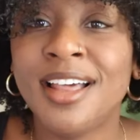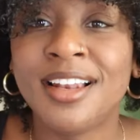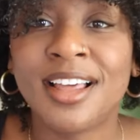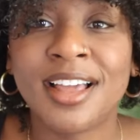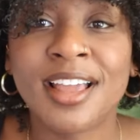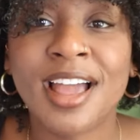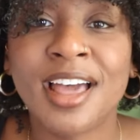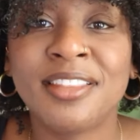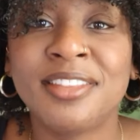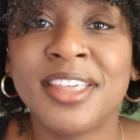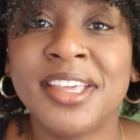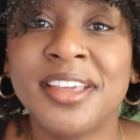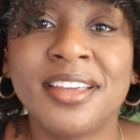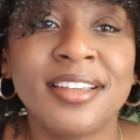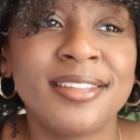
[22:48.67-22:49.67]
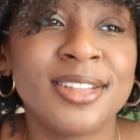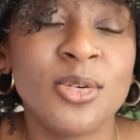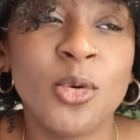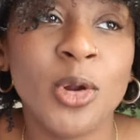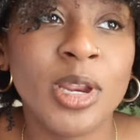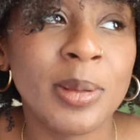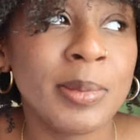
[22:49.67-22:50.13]
Like I think
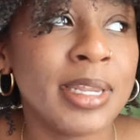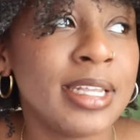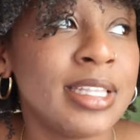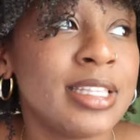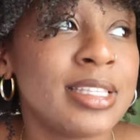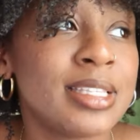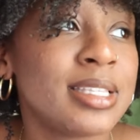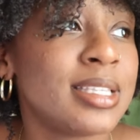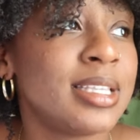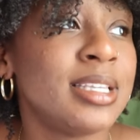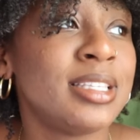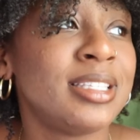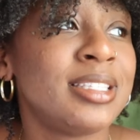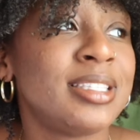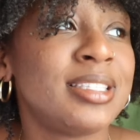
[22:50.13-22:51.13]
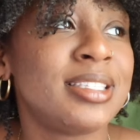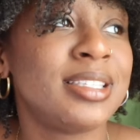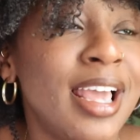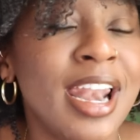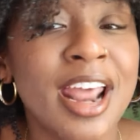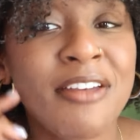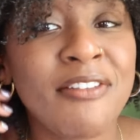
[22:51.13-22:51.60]
20 minutes is,
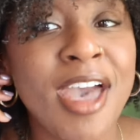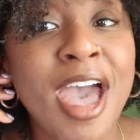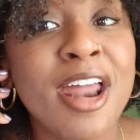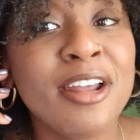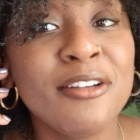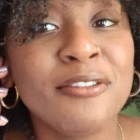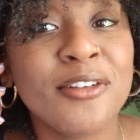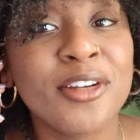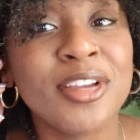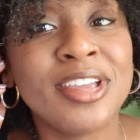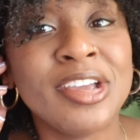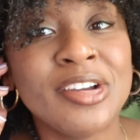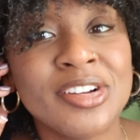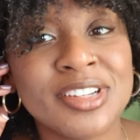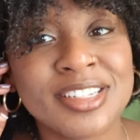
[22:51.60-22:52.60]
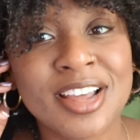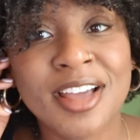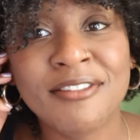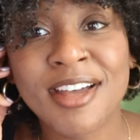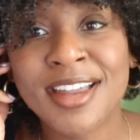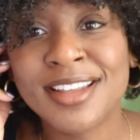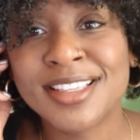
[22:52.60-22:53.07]
and I've had it for years now.
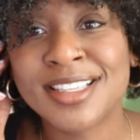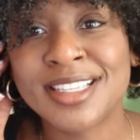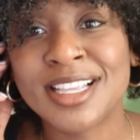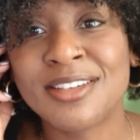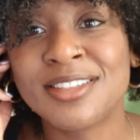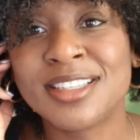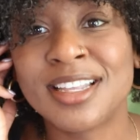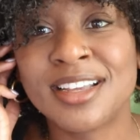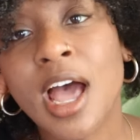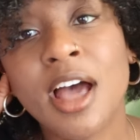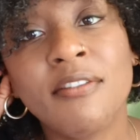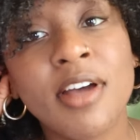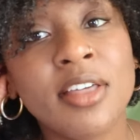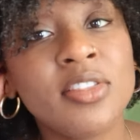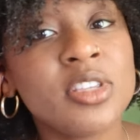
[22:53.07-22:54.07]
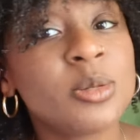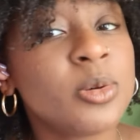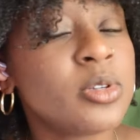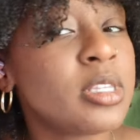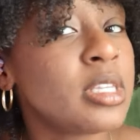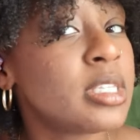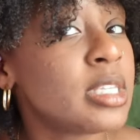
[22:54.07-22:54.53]
I've had it since I've had this
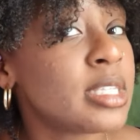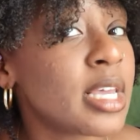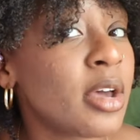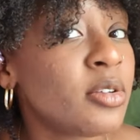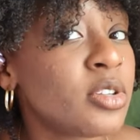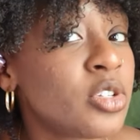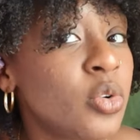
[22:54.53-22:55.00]
piercing since I was